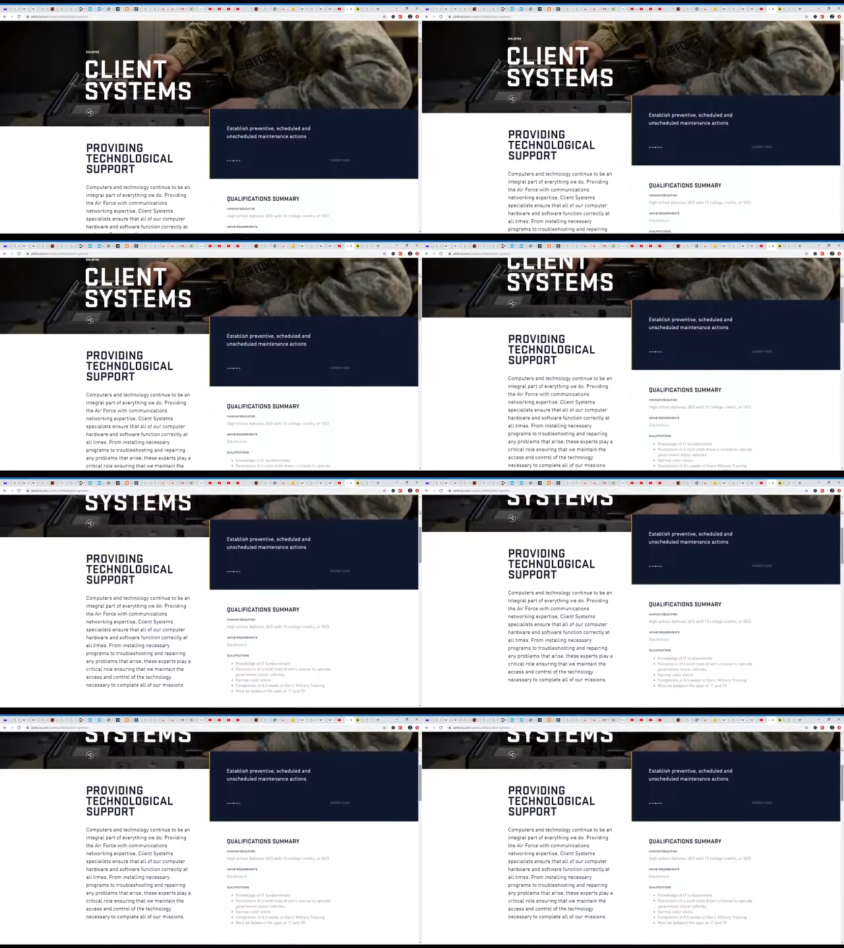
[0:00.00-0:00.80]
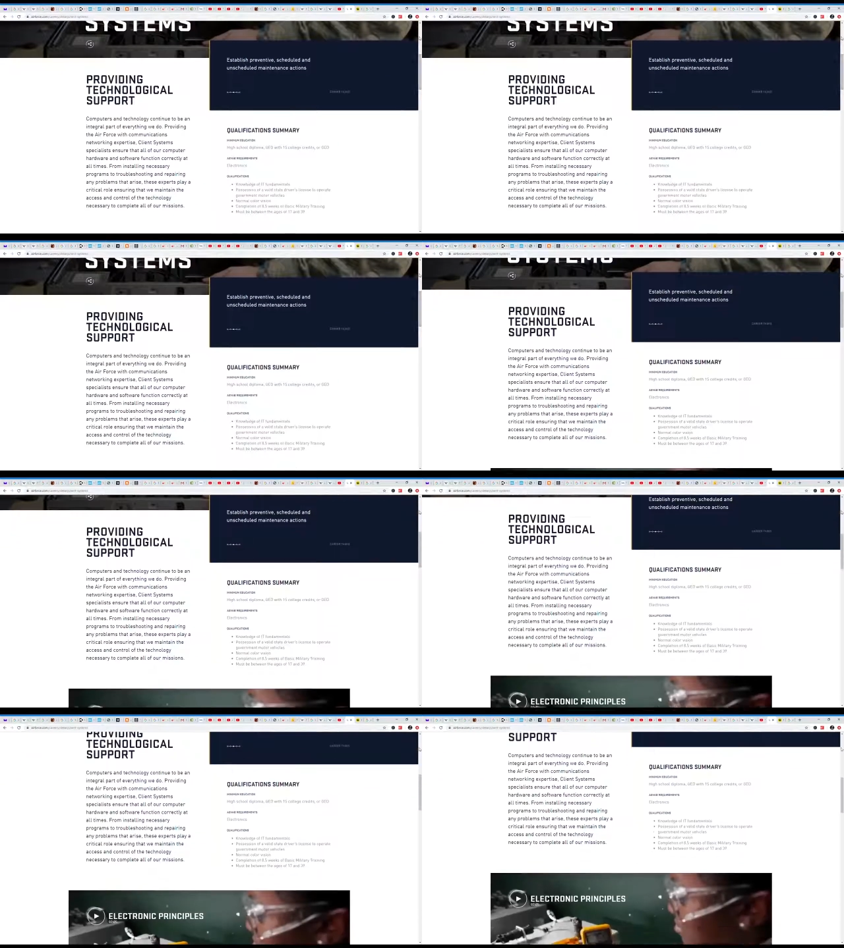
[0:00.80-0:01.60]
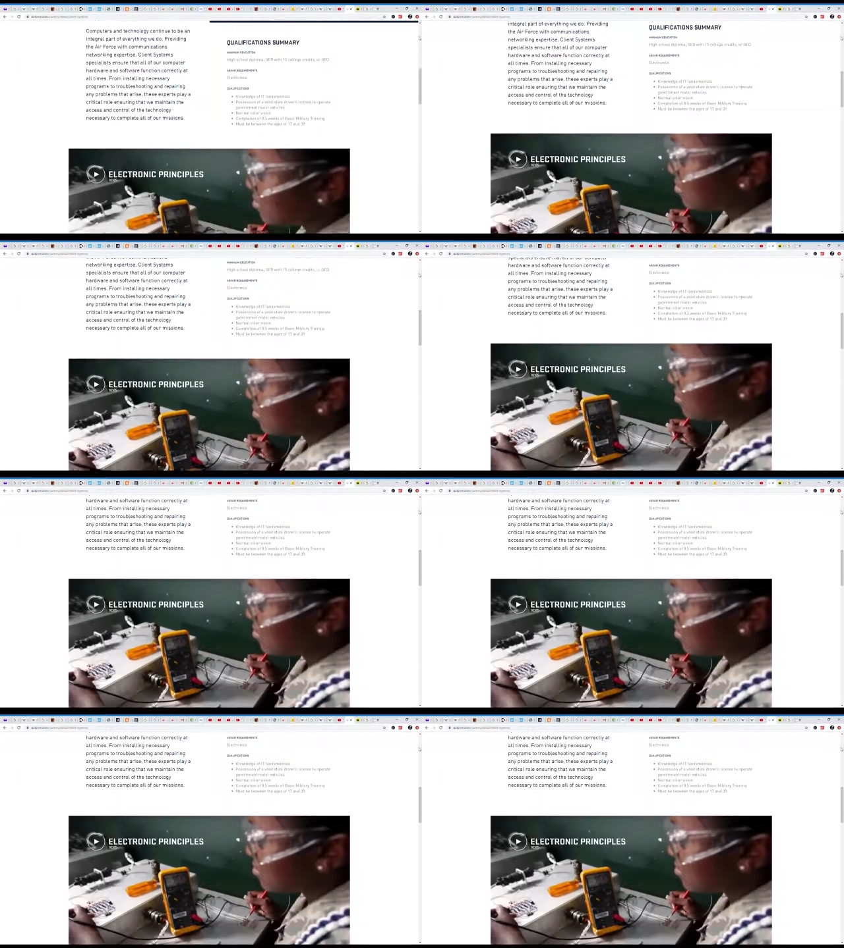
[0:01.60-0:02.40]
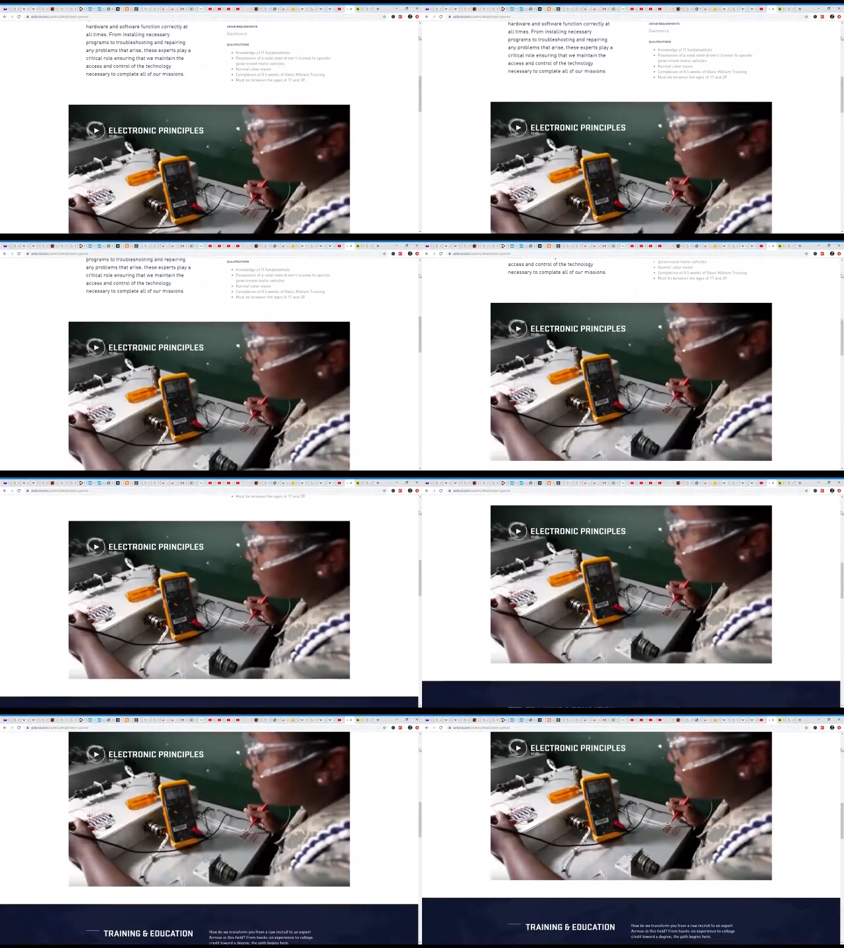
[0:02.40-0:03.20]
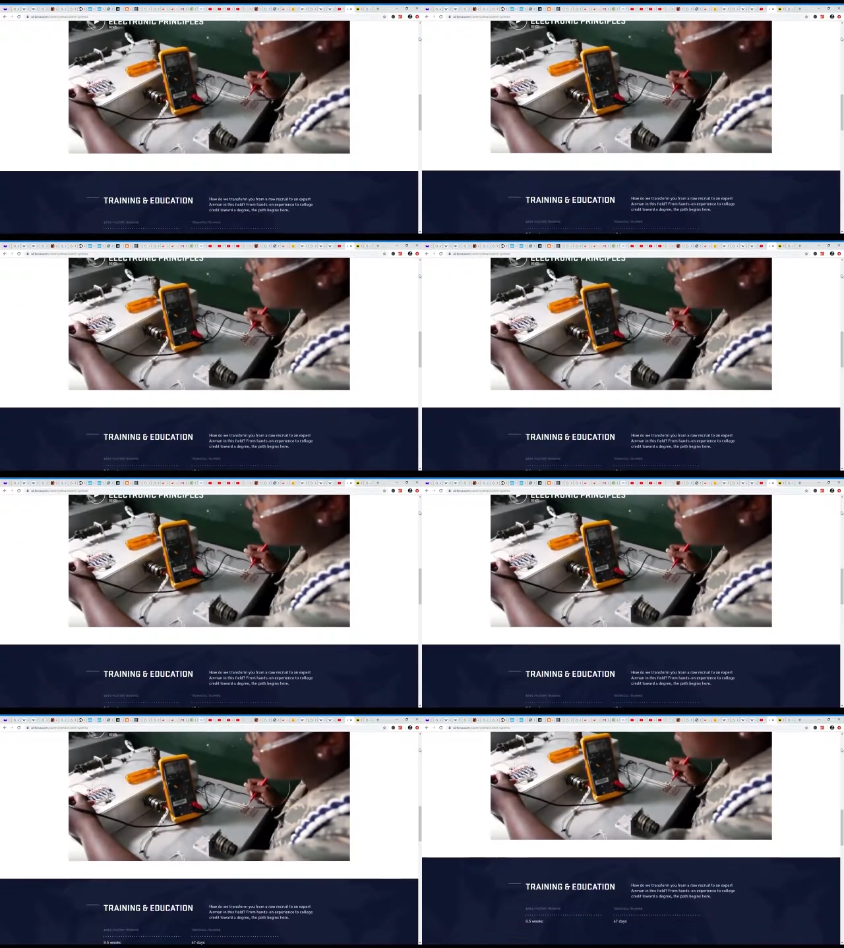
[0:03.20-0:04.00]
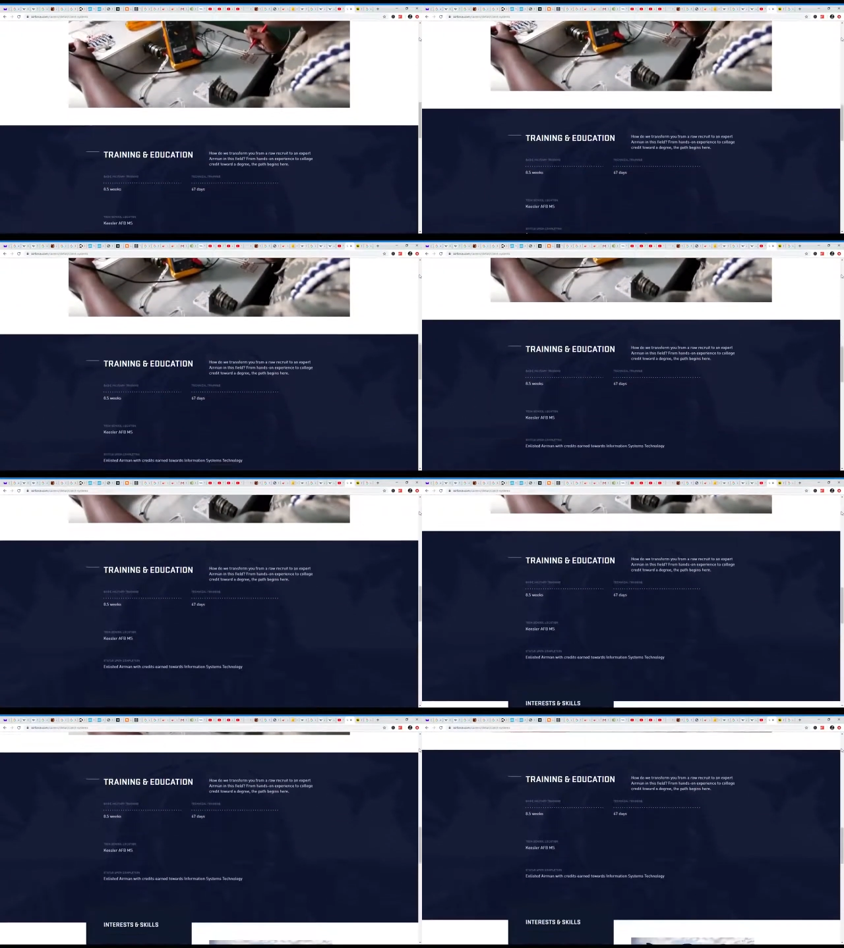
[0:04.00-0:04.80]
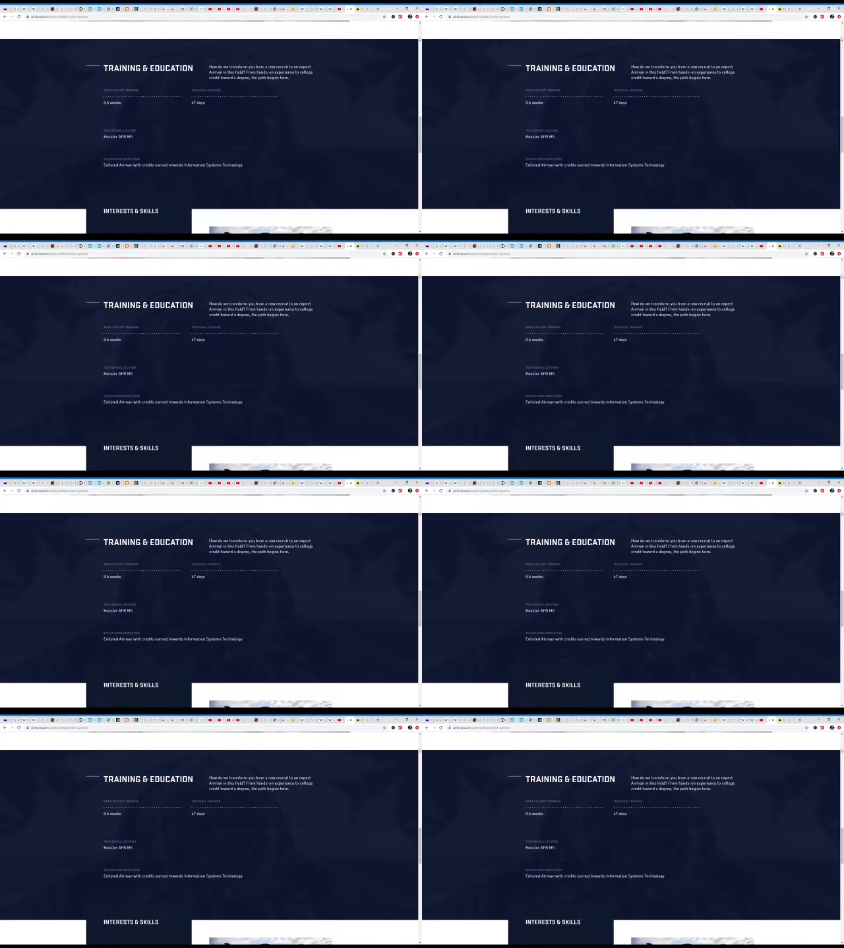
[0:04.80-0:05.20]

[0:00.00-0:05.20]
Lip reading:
No face is visible, so there are no lips to read.